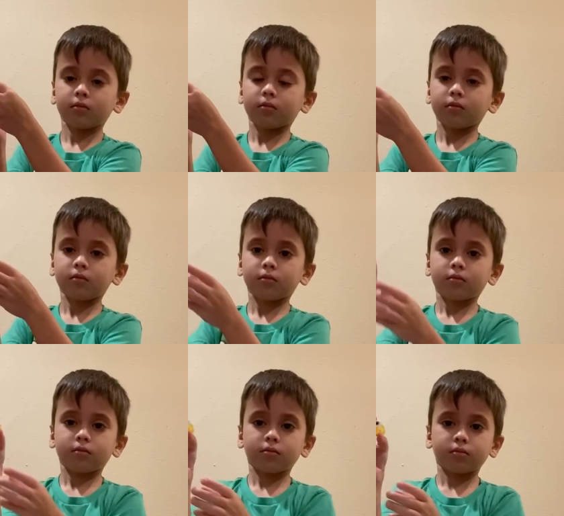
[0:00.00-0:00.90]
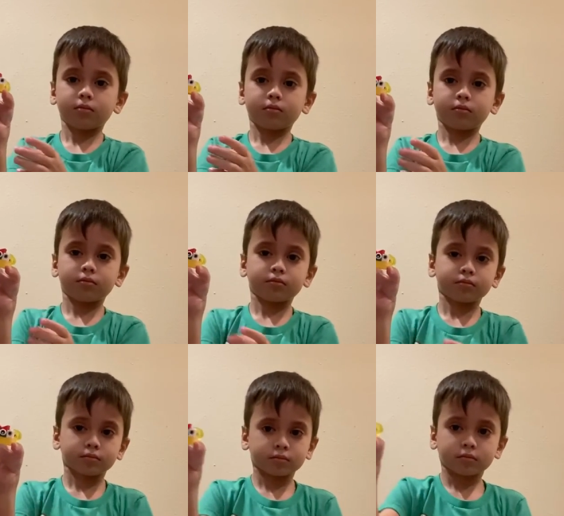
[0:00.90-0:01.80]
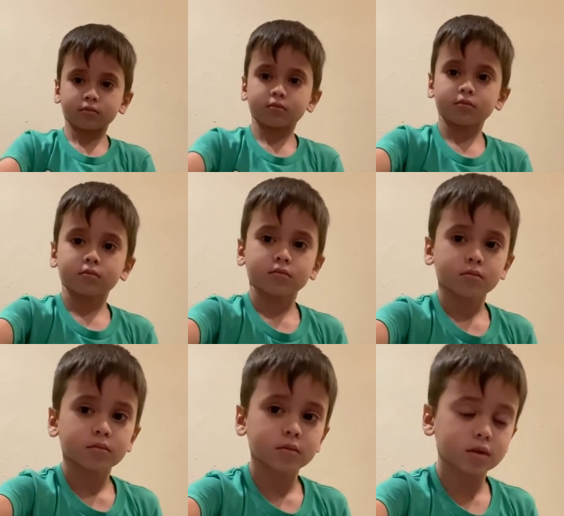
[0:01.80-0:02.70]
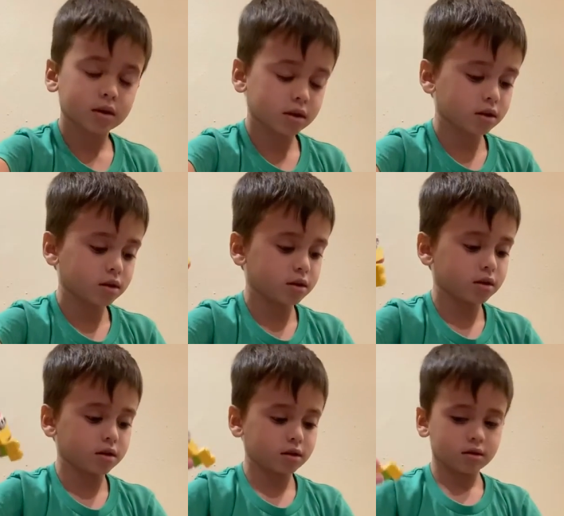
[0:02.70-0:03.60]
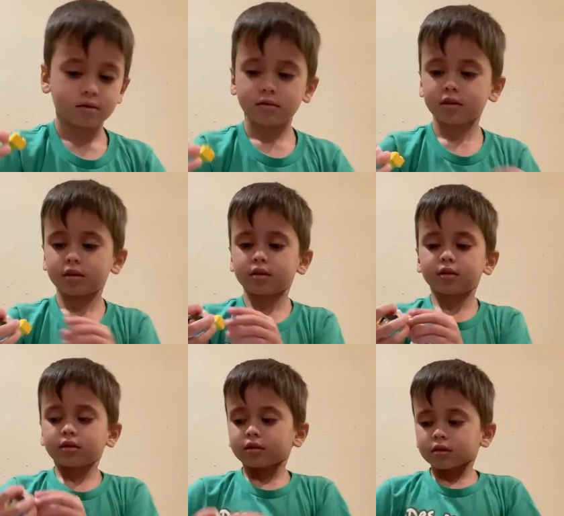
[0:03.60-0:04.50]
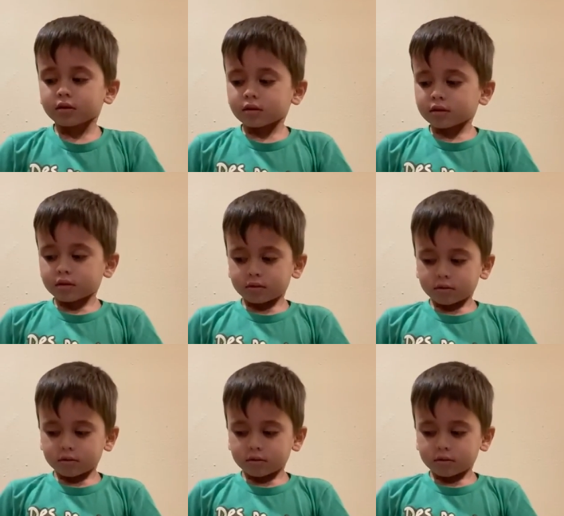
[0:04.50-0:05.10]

(silence)